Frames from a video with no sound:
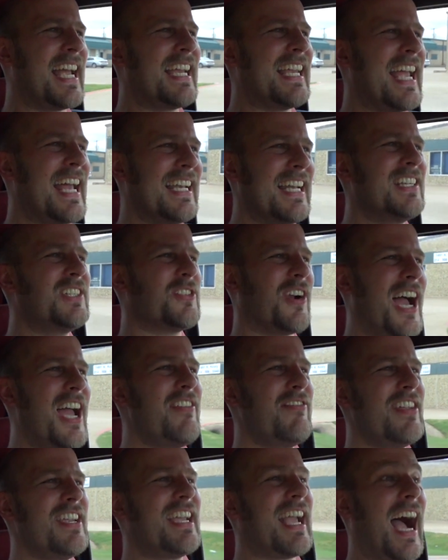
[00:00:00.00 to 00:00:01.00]
again and
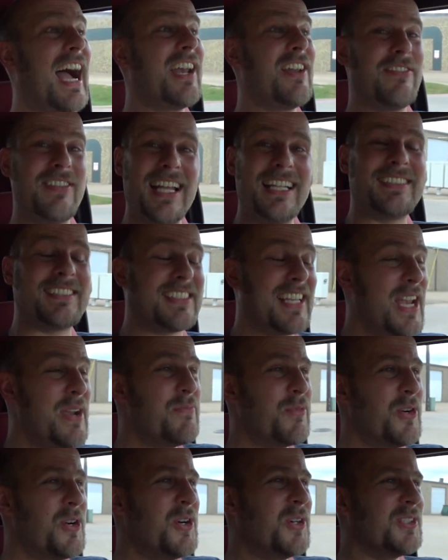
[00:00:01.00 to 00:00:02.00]
driving kind of that
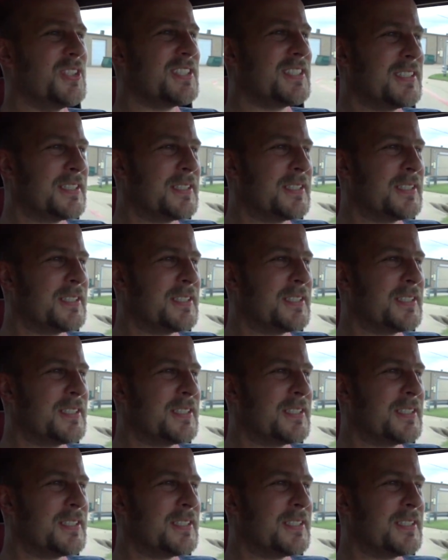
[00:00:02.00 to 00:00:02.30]
same route.